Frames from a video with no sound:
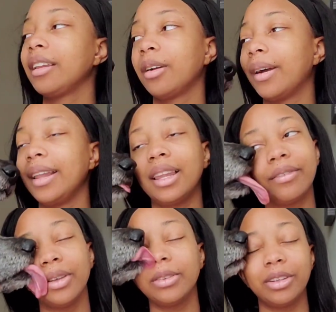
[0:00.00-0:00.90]
I love
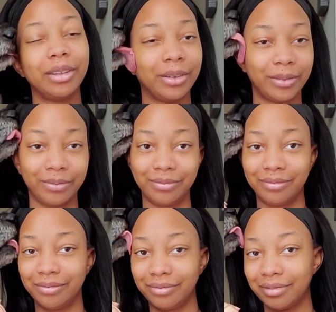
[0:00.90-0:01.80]
you too.
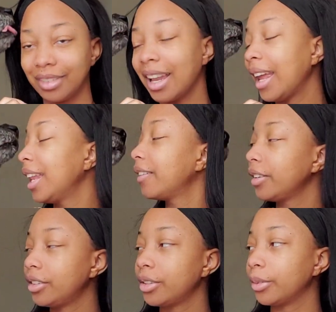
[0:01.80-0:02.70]
I love you
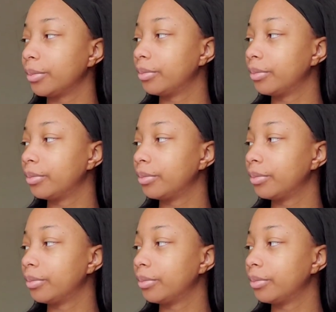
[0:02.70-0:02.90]
too.